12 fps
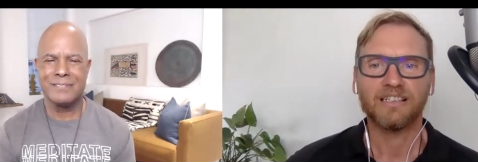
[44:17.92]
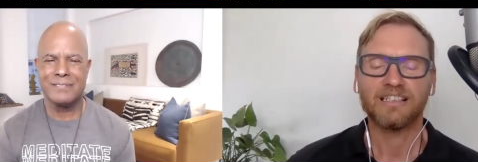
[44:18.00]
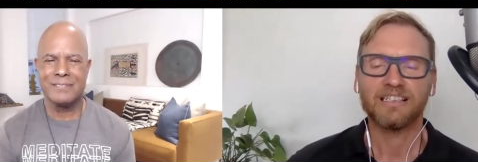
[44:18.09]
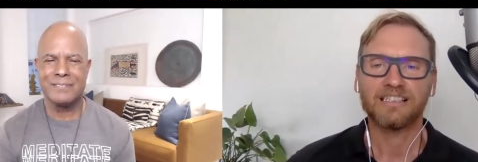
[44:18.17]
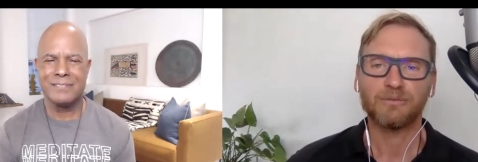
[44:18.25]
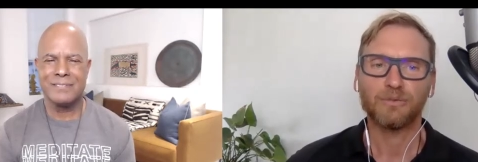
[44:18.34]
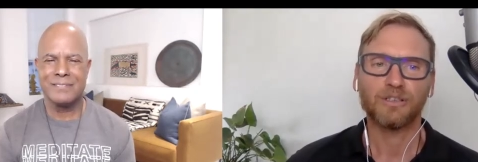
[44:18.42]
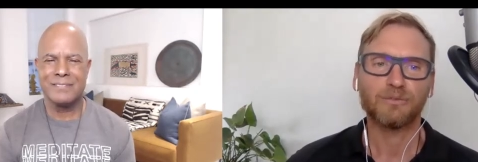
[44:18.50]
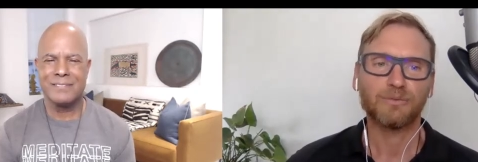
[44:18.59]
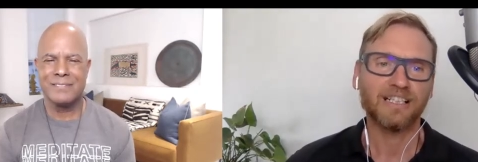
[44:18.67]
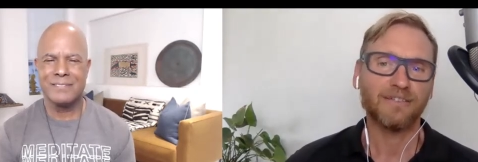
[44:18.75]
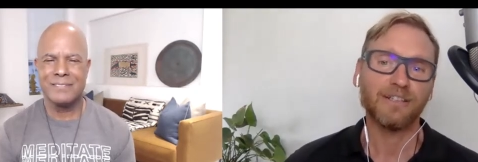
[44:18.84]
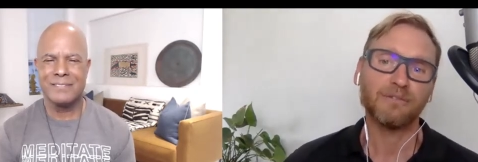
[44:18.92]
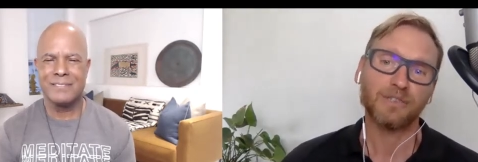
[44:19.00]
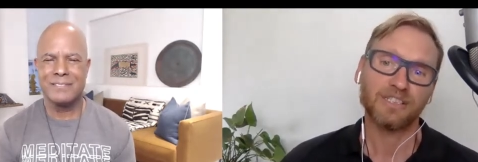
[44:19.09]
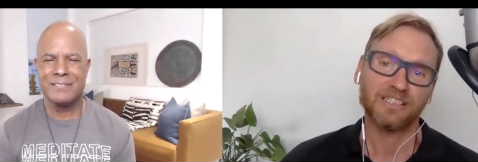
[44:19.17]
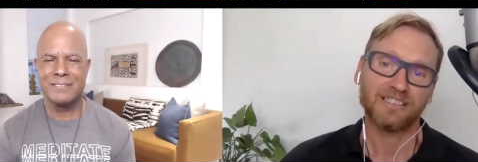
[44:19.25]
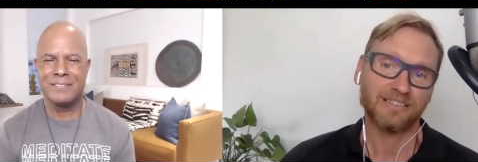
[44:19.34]
Speaker 1: and it's the world we live in
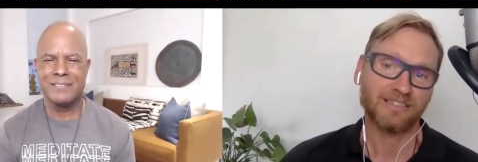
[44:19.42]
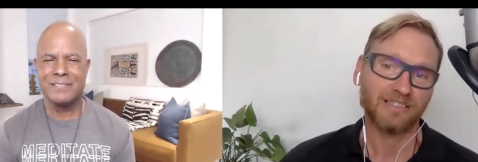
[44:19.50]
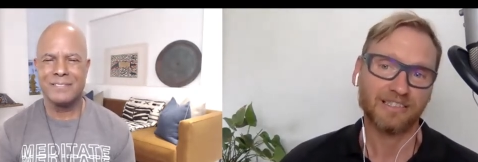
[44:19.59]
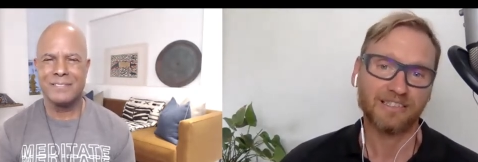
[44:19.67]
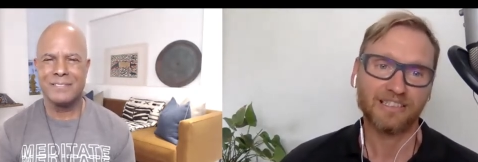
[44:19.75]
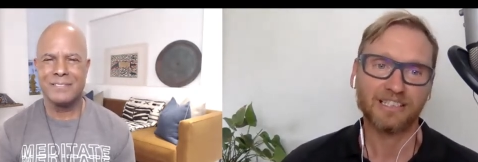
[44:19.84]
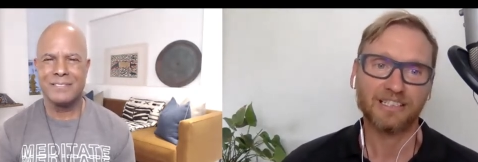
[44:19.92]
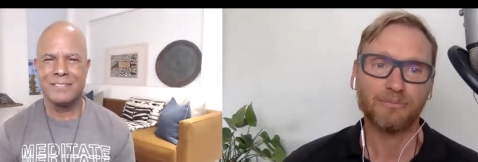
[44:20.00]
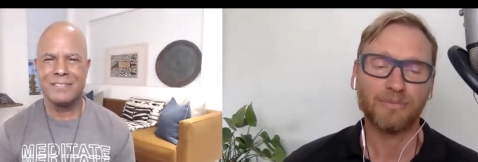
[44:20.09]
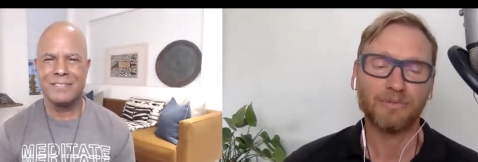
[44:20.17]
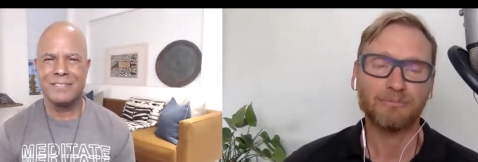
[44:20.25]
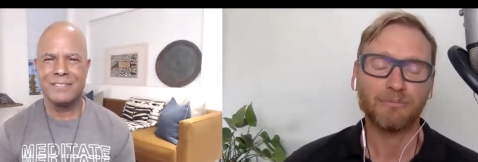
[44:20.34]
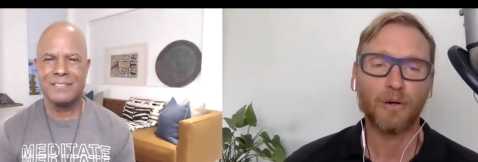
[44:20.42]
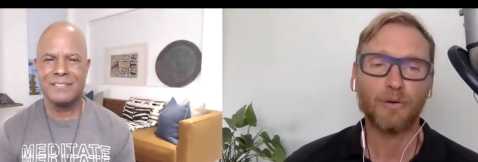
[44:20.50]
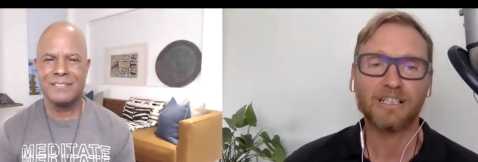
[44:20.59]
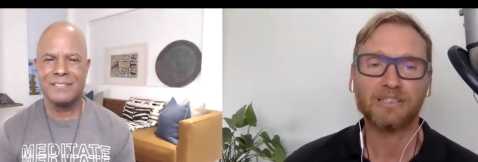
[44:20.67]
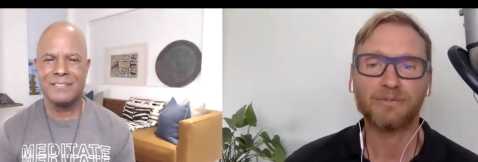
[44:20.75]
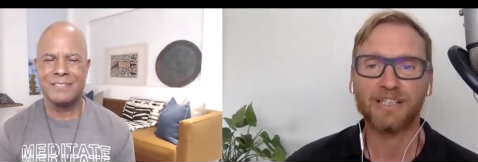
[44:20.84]
which is such a
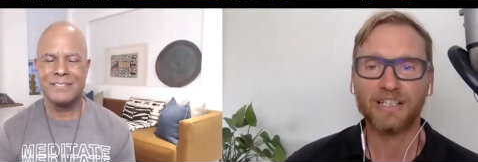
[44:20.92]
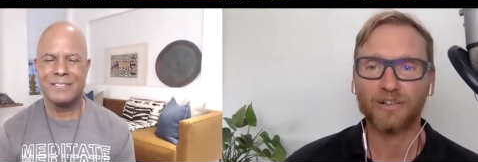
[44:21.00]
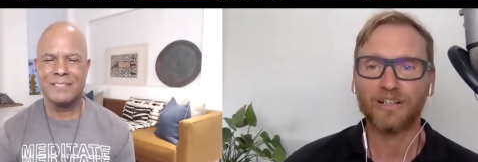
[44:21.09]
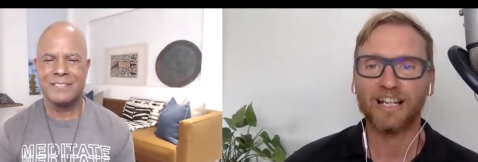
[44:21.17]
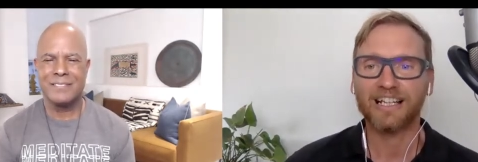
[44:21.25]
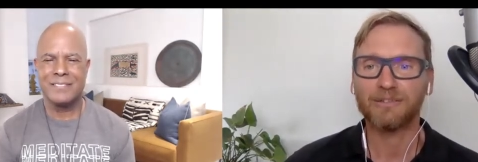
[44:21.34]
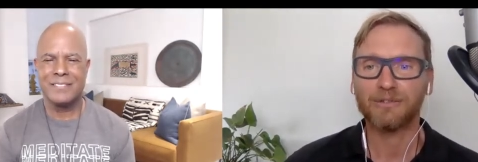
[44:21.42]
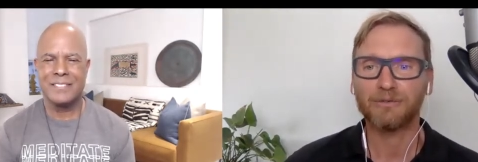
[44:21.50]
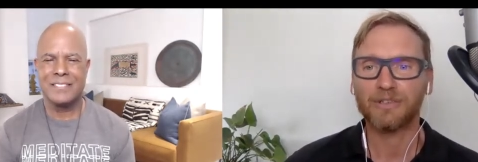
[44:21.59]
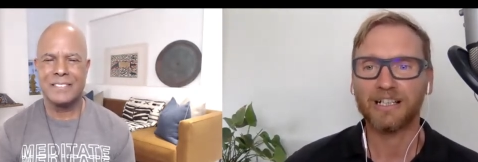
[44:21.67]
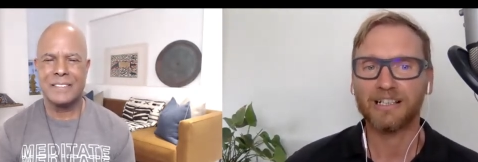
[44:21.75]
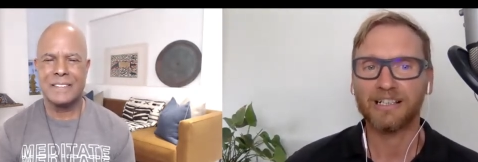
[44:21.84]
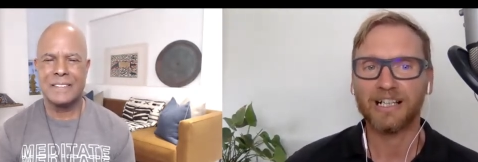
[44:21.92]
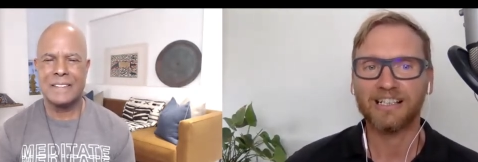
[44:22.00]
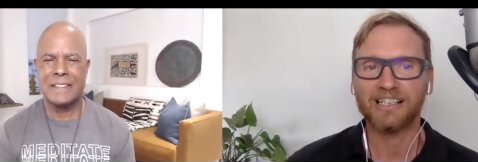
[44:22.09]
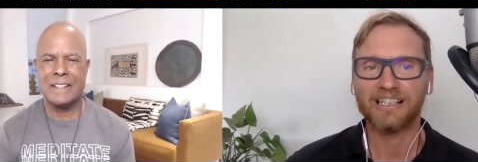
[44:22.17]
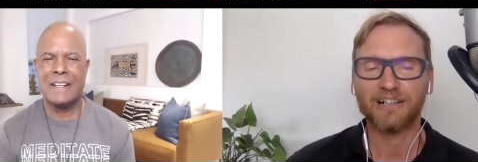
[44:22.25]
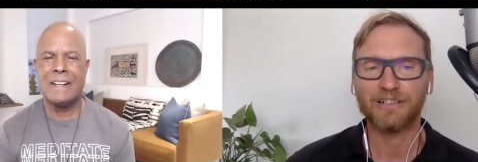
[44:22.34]
bonus with the online uh,
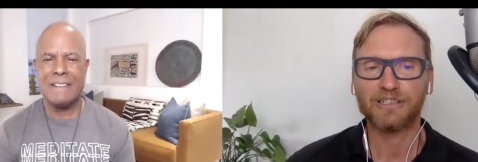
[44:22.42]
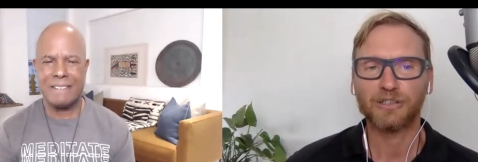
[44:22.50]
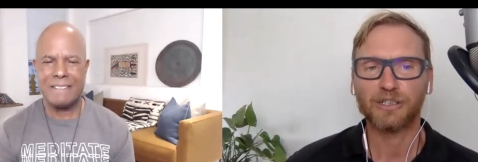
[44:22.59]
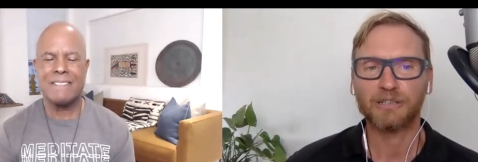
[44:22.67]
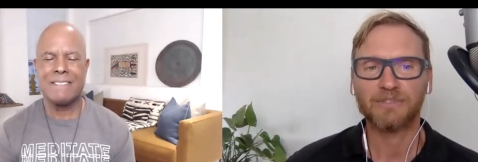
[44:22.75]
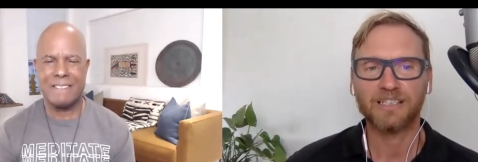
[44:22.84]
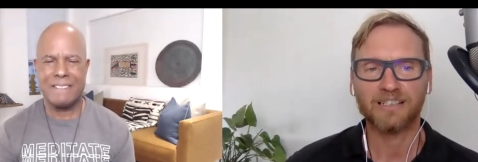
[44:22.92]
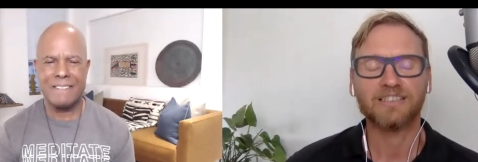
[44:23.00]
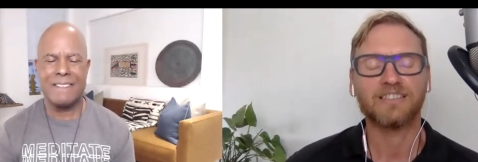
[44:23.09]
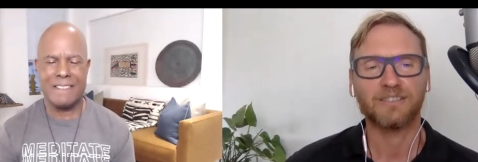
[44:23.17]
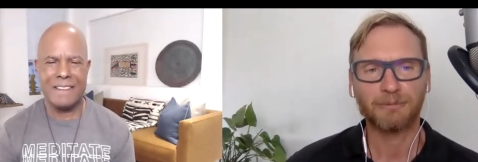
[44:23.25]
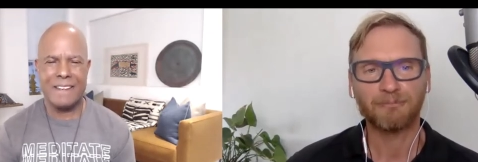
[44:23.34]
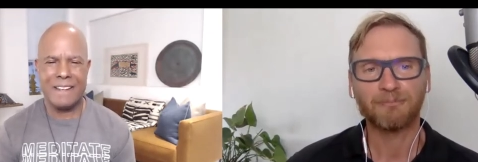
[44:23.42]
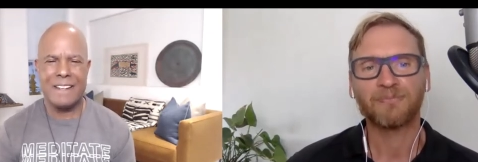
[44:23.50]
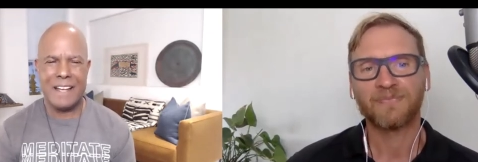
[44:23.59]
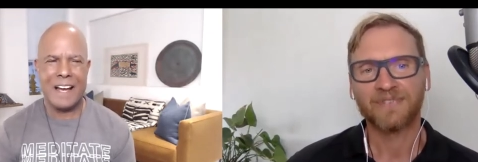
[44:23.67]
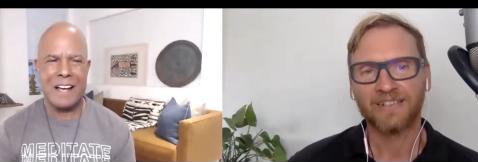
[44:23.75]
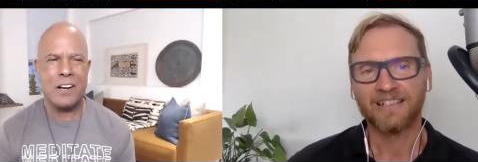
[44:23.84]
under the current circumstances
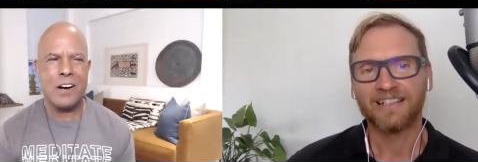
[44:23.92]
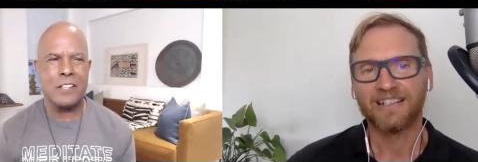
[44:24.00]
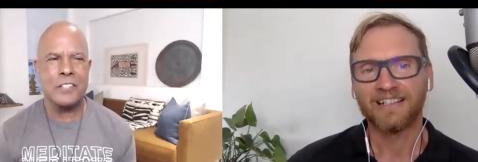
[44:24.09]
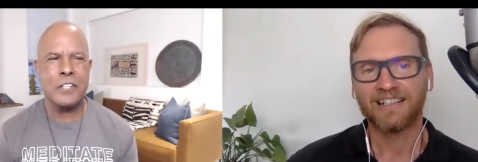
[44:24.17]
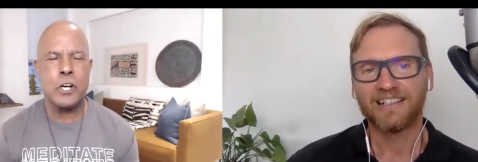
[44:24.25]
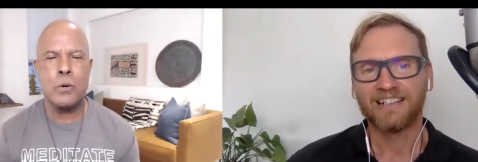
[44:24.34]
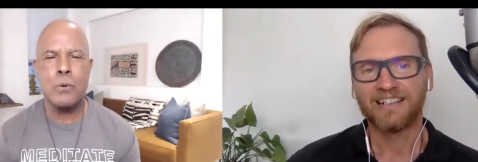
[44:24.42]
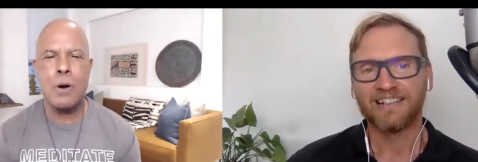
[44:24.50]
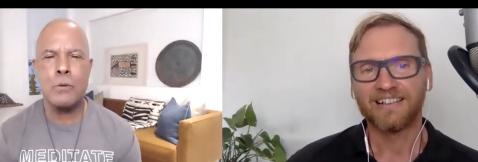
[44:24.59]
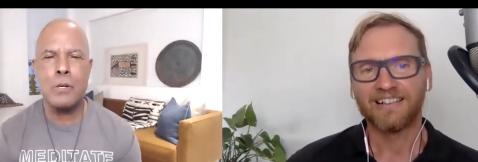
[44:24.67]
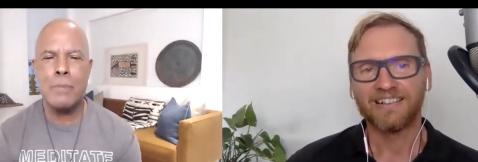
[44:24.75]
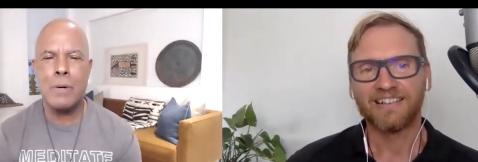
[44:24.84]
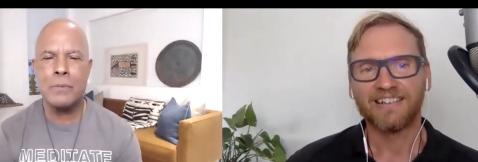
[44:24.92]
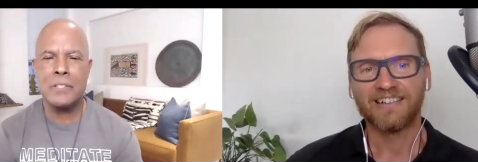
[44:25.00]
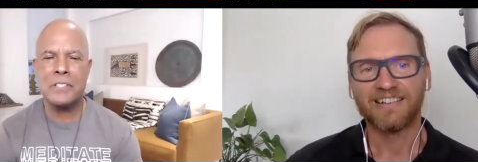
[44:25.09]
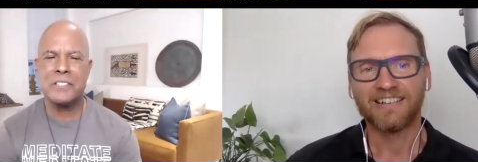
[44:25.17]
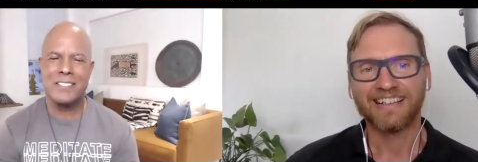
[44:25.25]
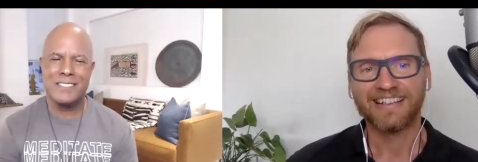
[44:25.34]
Speaker 2: i call it the corona
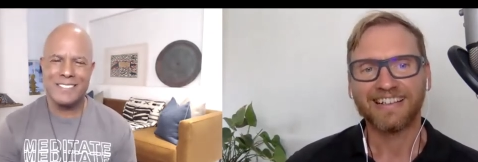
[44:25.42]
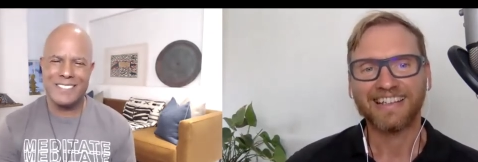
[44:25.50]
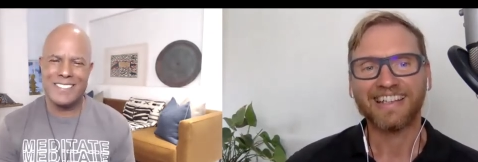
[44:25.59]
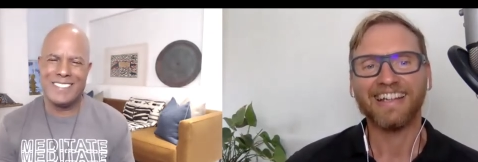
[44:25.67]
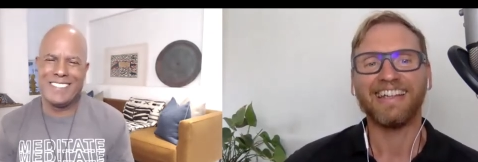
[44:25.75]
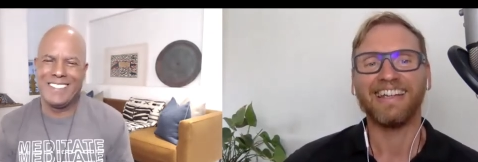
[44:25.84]
bonus
Speaker 1: yeah